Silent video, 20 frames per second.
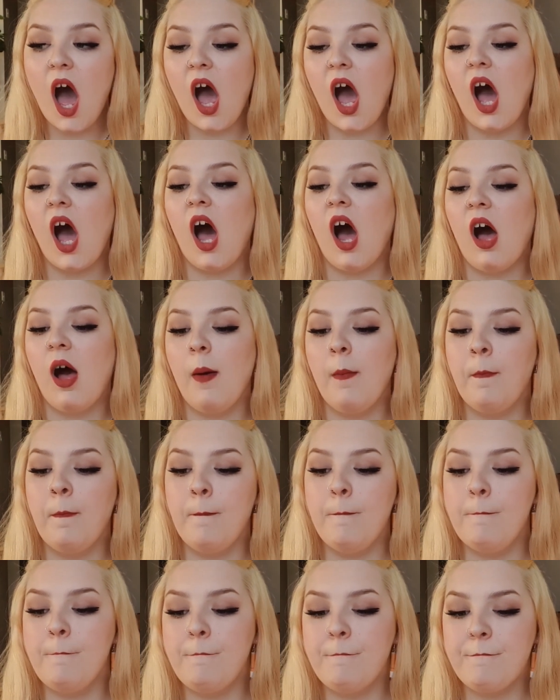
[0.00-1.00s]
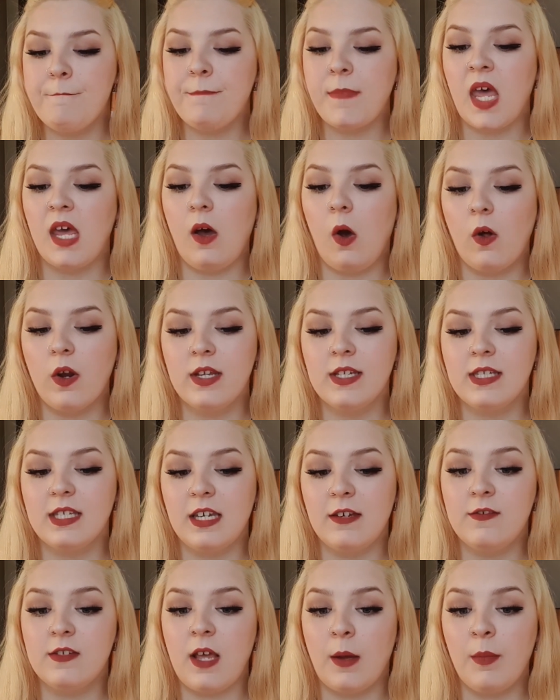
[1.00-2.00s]
Honestly,
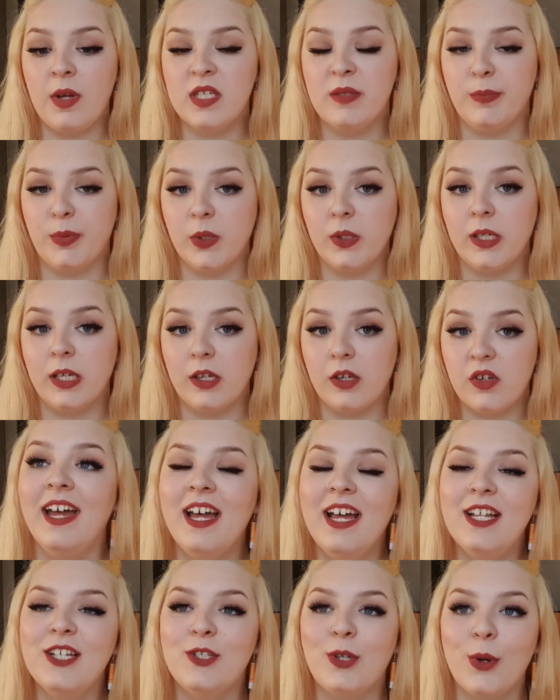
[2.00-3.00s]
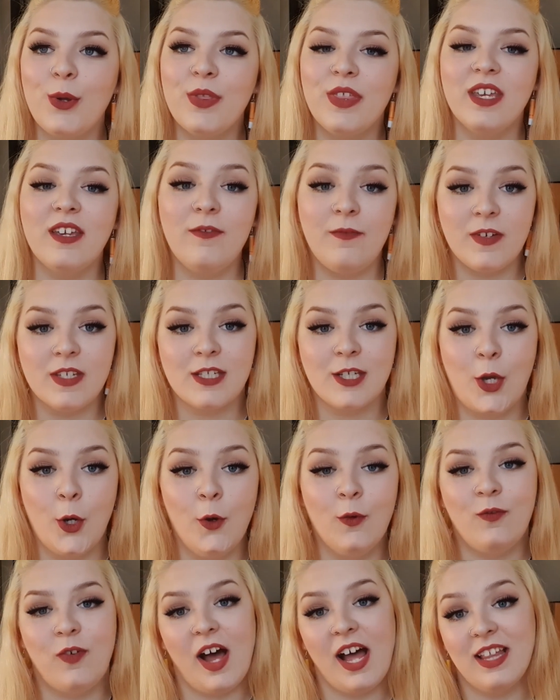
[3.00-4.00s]
if someone's bullying you, don't think
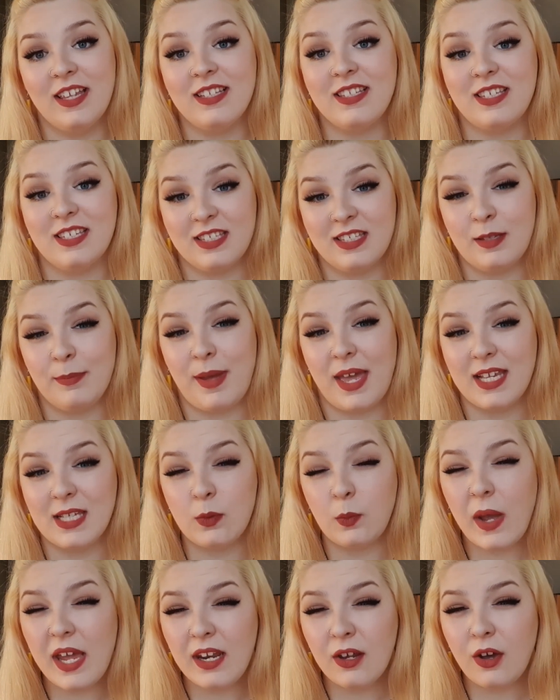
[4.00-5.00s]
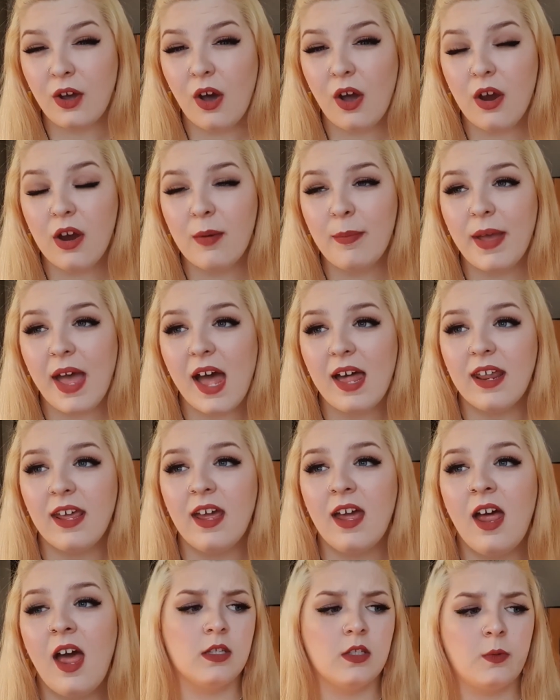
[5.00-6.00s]
physical violence is the best way to go about
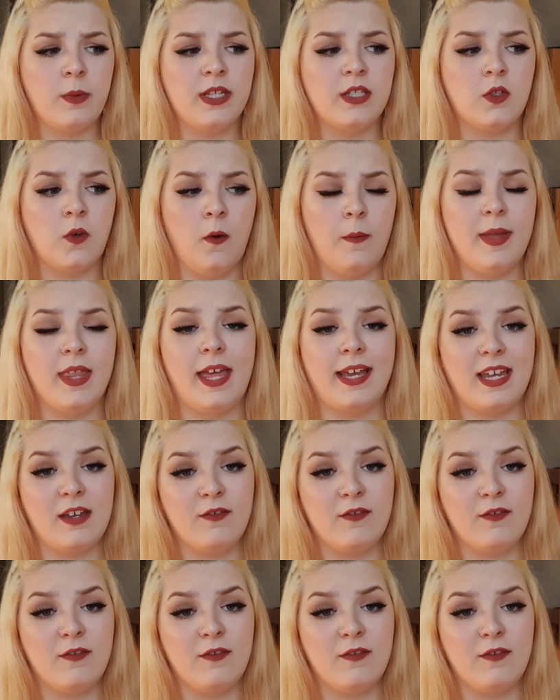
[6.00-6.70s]
it. It's always taught me like,